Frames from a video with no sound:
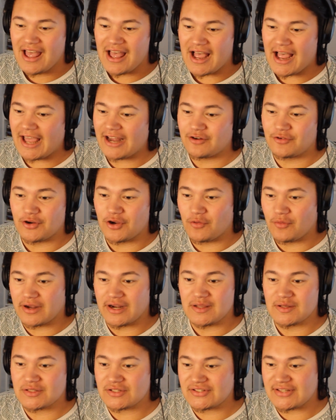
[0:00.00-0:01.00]
I don't know what
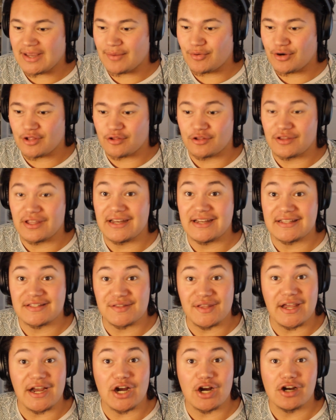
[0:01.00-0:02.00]
else to say, but other than it's
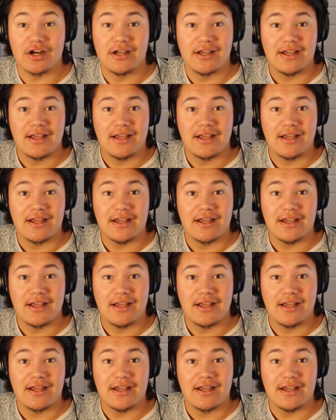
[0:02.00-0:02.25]
there,